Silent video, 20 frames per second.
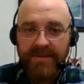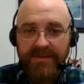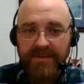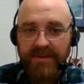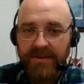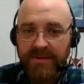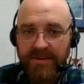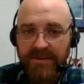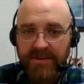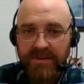
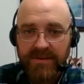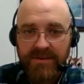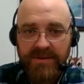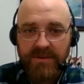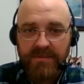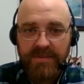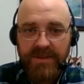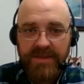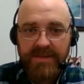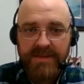They're
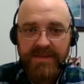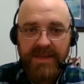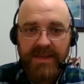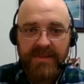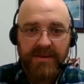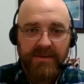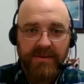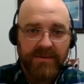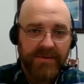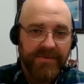too busy
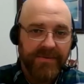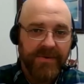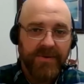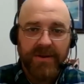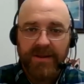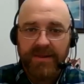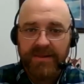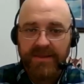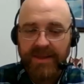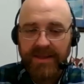and they're
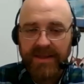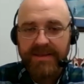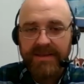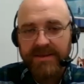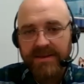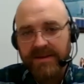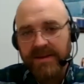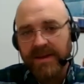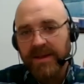referring things,